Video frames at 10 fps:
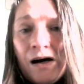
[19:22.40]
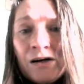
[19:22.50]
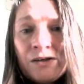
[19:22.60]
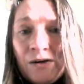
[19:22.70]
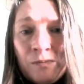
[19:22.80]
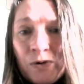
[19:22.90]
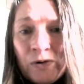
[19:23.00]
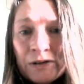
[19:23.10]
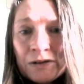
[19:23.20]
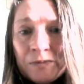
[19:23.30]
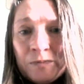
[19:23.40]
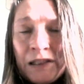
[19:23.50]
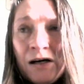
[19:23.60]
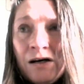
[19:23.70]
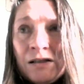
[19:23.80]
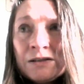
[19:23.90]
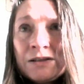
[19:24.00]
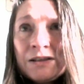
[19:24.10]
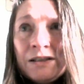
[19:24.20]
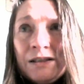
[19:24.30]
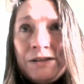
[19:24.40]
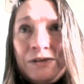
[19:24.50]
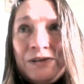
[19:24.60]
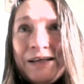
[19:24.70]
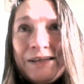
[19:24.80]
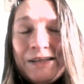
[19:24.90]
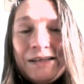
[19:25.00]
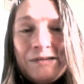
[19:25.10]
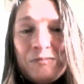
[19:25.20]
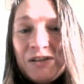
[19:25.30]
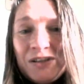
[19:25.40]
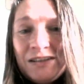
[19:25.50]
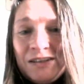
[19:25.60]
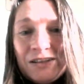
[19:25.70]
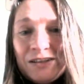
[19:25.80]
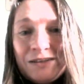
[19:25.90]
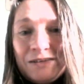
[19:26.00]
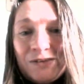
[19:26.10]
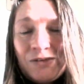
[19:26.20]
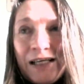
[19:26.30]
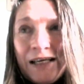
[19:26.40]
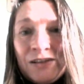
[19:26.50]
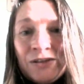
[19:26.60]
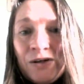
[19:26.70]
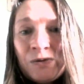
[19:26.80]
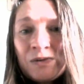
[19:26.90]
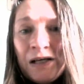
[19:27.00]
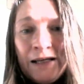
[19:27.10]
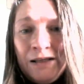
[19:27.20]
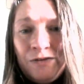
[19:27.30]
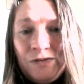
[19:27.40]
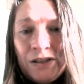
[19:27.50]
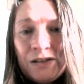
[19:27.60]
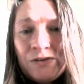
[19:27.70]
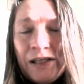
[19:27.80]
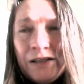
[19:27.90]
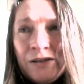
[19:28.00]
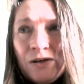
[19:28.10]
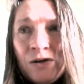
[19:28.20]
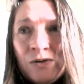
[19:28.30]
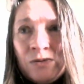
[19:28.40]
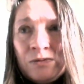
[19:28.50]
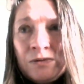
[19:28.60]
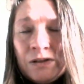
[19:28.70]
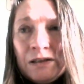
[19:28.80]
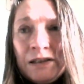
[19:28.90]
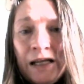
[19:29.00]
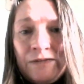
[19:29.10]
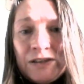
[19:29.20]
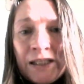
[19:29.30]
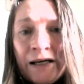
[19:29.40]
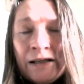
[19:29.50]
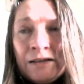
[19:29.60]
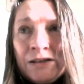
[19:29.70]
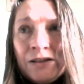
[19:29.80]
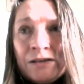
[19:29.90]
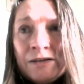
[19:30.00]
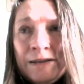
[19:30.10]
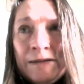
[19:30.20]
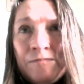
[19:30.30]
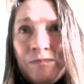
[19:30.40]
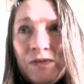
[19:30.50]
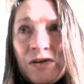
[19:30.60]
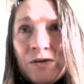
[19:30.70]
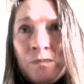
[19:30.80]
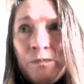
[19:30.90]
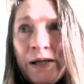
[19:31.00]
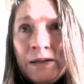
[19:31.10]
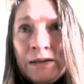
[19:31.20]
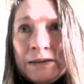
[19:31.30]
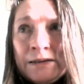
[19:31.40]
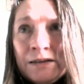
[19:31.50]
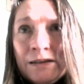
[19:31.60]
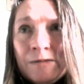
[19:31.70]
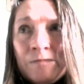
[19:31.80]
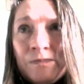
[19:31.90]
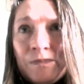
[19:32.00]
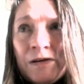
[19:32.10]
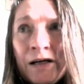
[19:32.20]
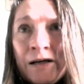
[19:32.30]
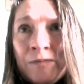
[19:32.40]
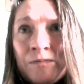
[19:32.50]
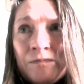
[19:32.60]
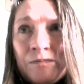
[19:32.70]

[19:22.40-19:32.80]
not important, because you can just create your own life. You can create your own lifestyle. You can build a